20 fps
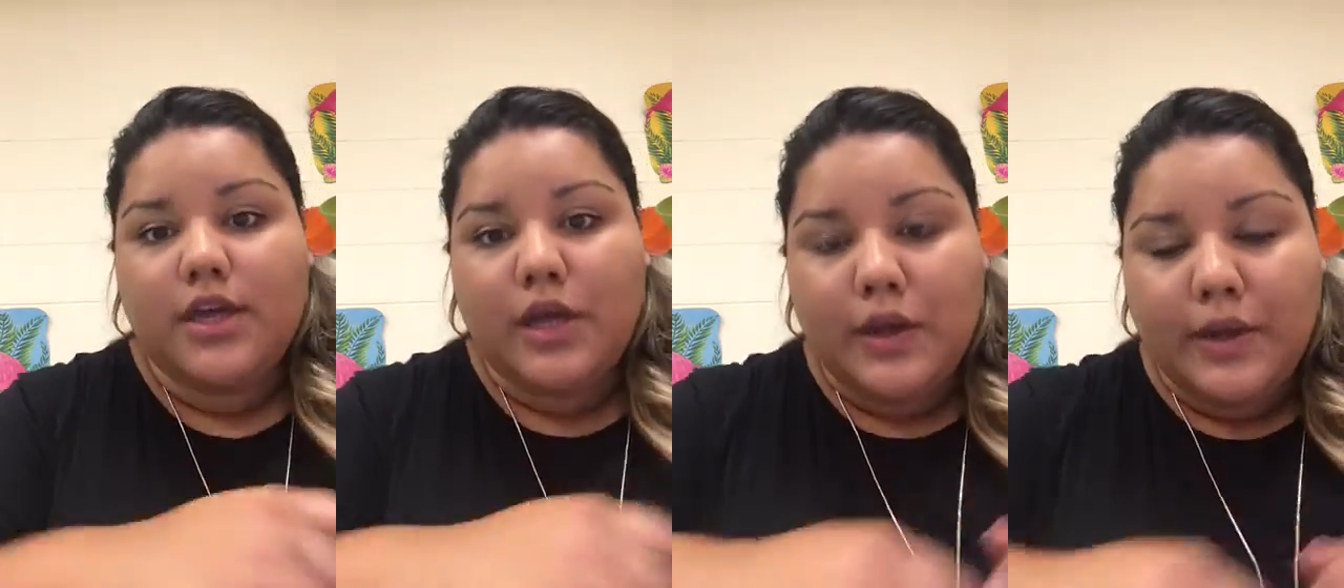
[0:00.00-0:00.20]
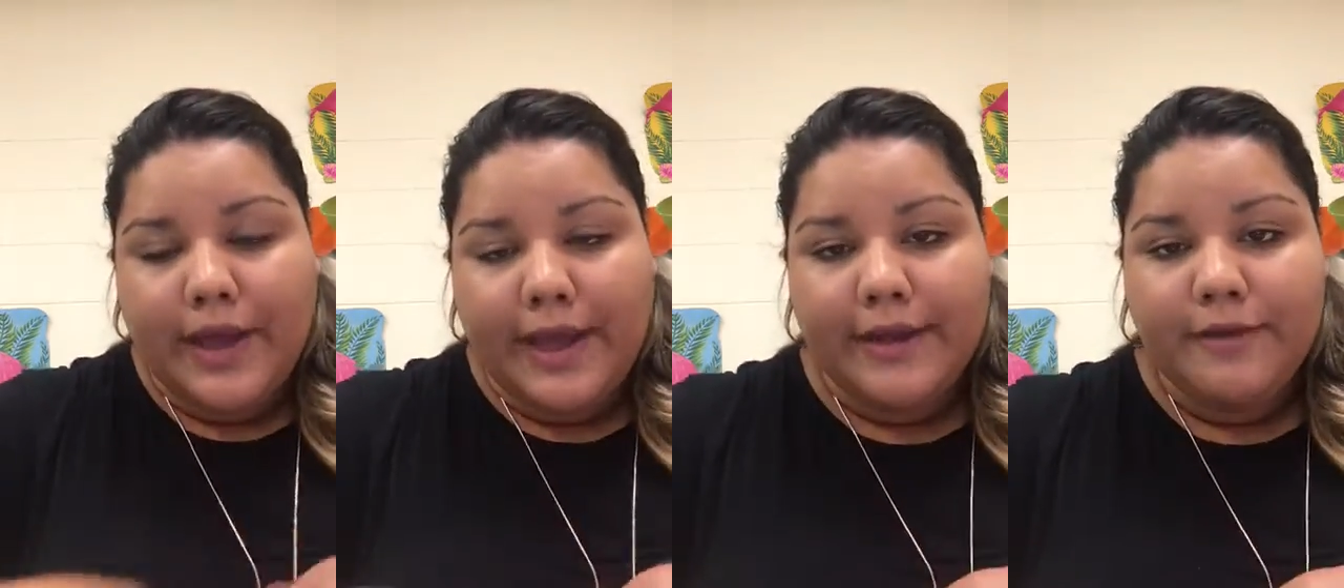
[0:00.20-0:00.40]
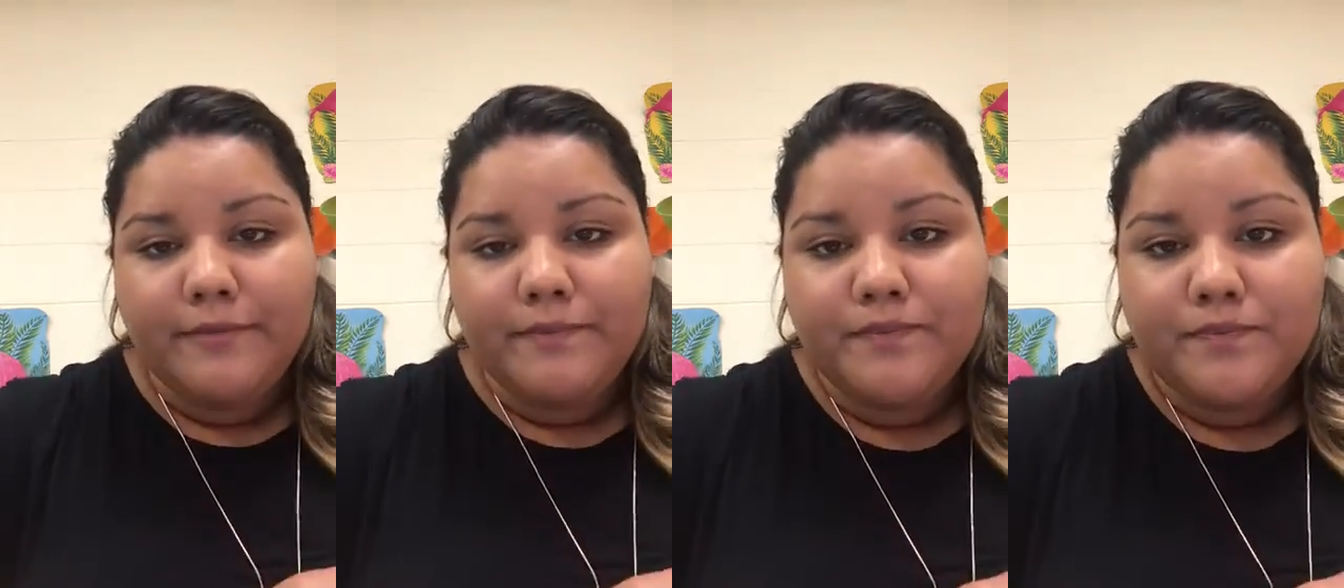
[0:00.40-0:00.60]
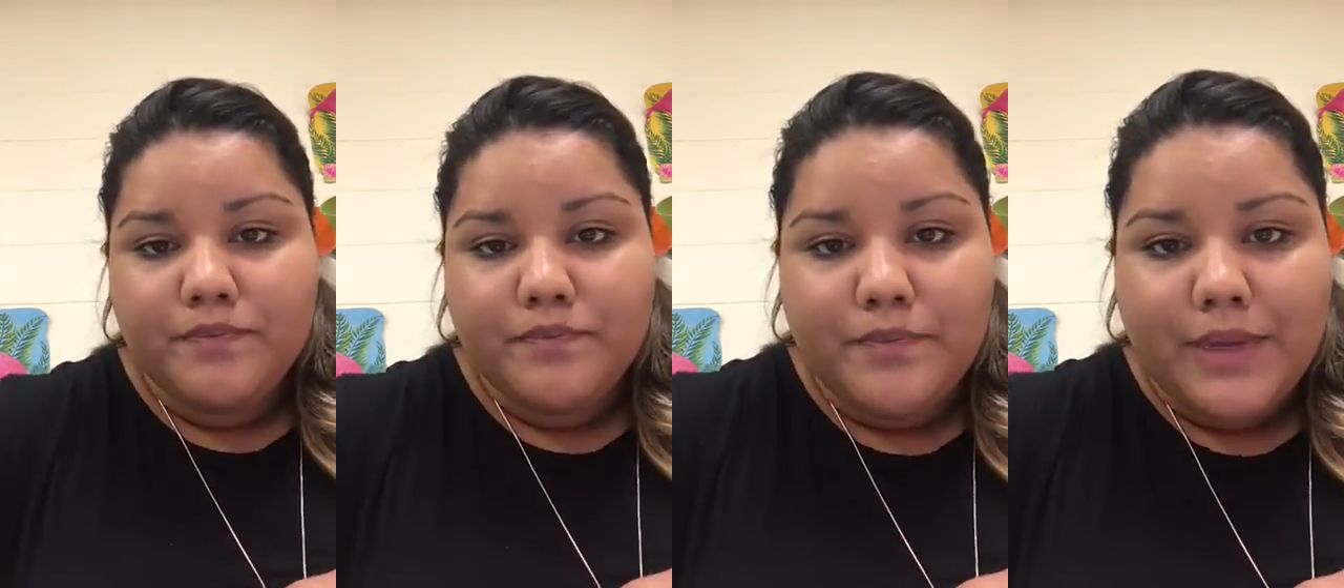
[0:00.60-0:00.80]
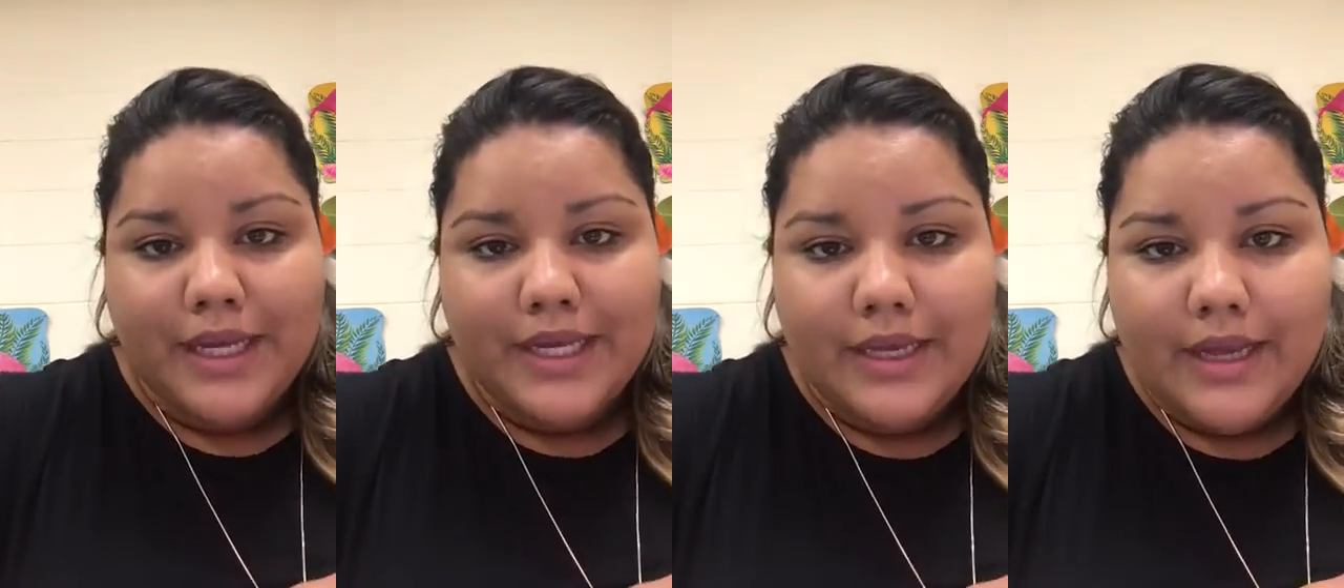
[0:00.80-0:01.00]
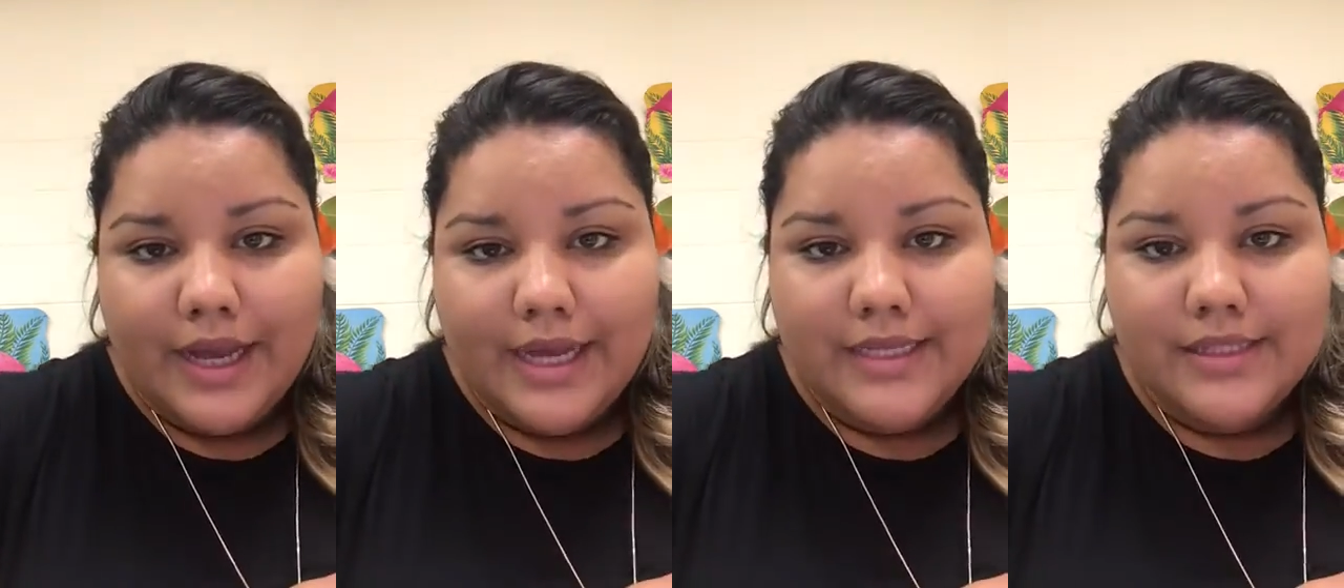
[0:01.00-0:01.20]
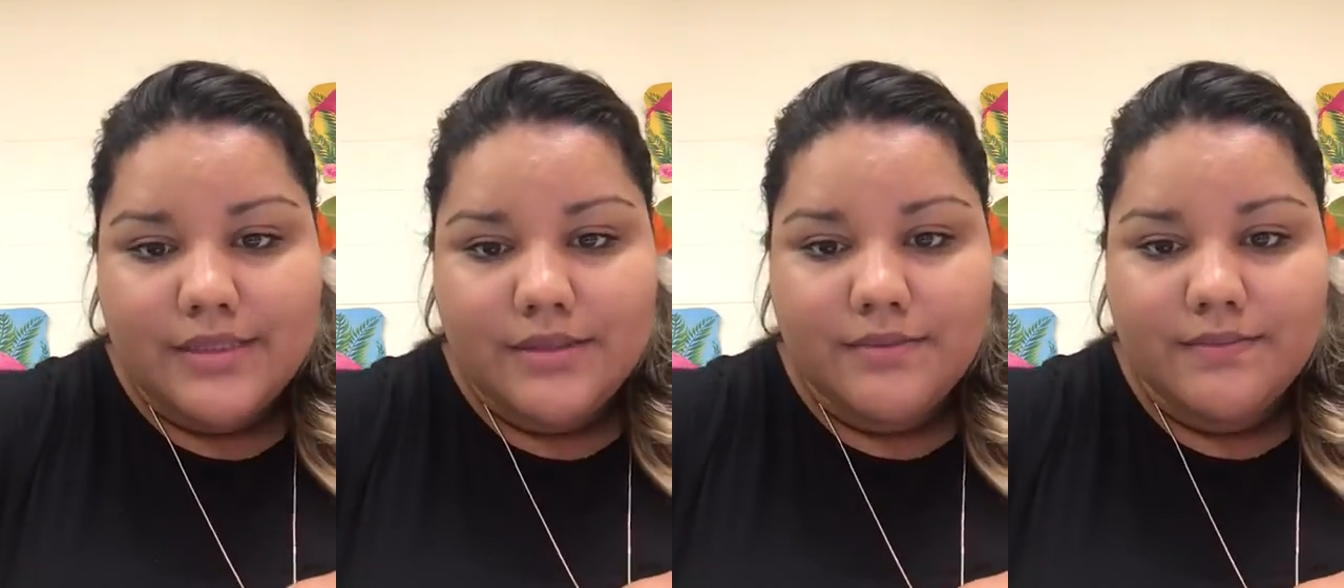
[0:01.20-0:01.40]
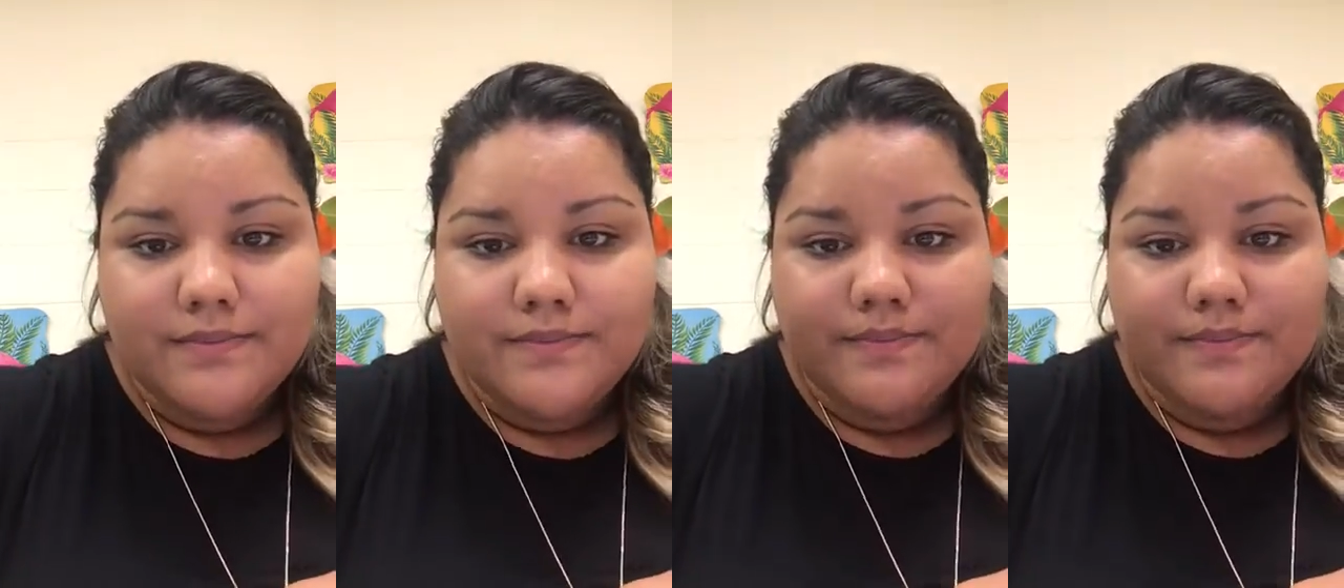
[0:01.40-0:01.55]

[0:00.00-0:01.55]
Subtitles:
Okay, bye you guys.